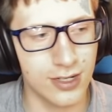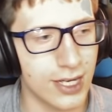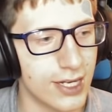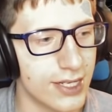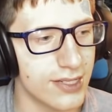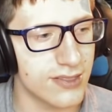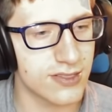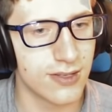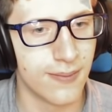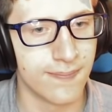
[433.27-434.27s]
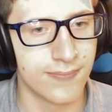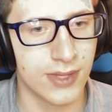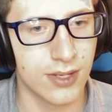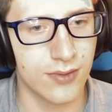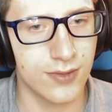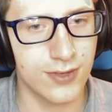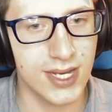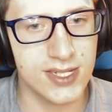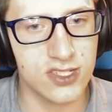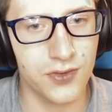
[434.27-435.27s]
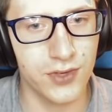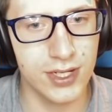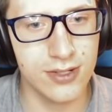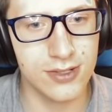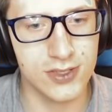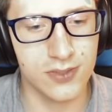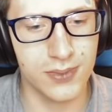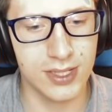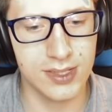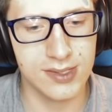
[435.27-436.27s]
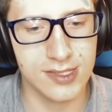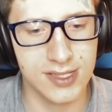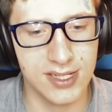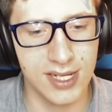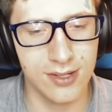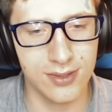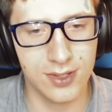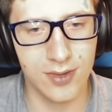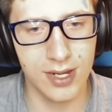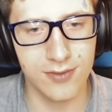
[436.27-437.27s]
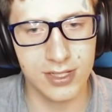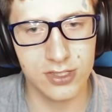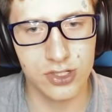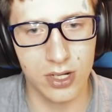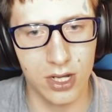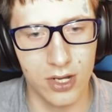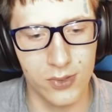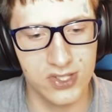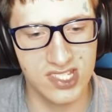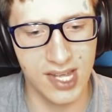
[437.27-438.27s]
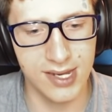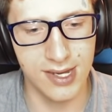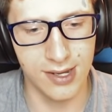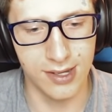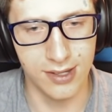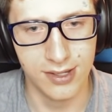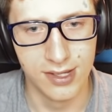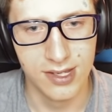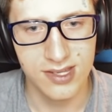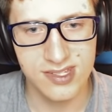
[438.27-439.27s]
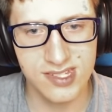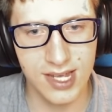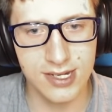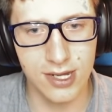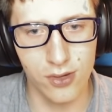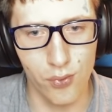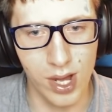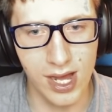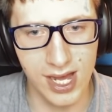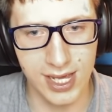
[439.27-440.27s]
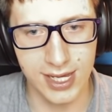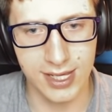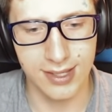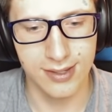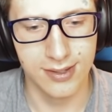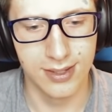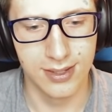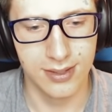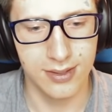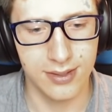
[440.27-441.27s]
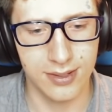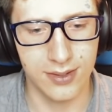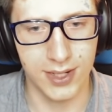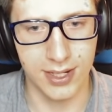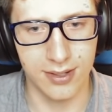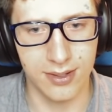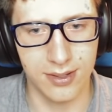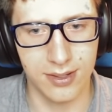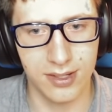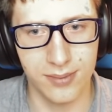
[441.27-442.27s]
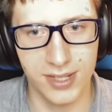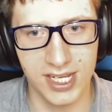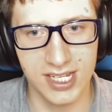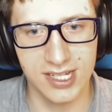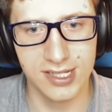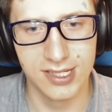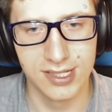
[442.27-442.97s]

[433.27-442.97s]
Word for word: guys. We've got spheres because now the gravity is... Oh, Sedna. Sedna, why? Alright, Haumea.